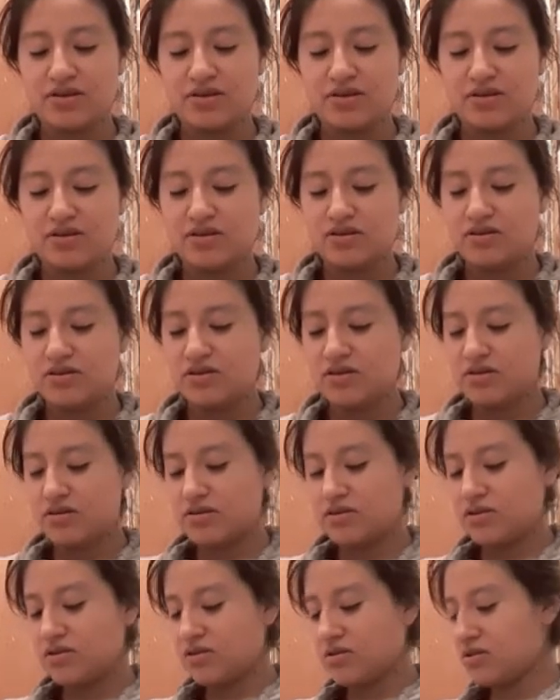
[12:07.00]

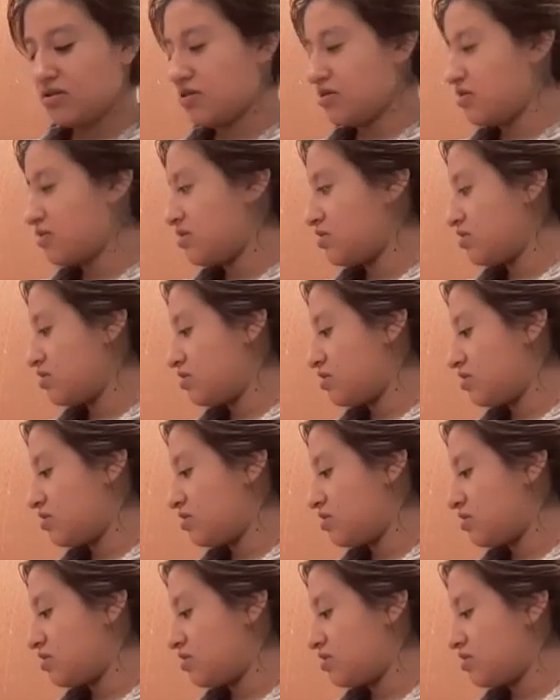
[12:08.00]

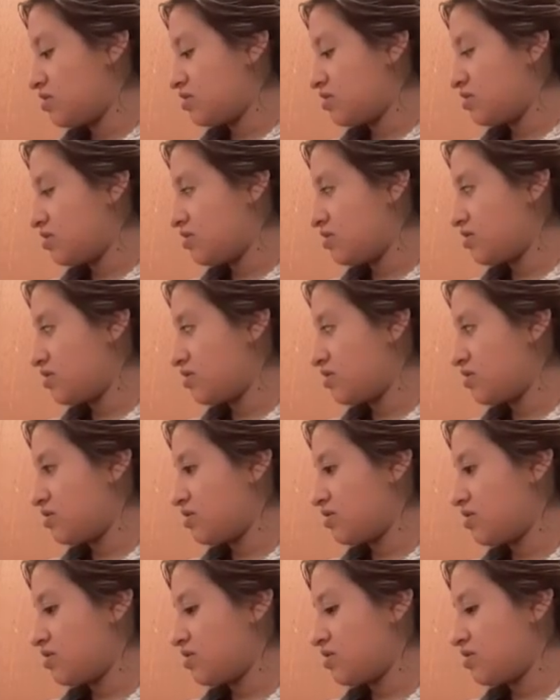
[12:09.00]

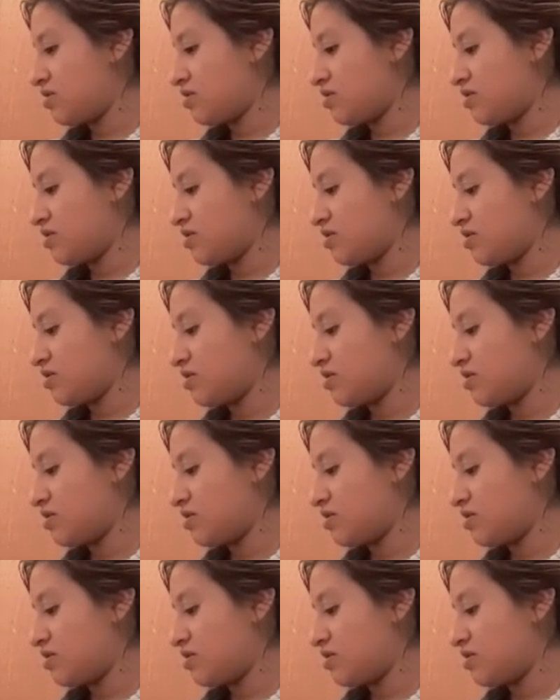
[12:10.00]
Nobody speaks.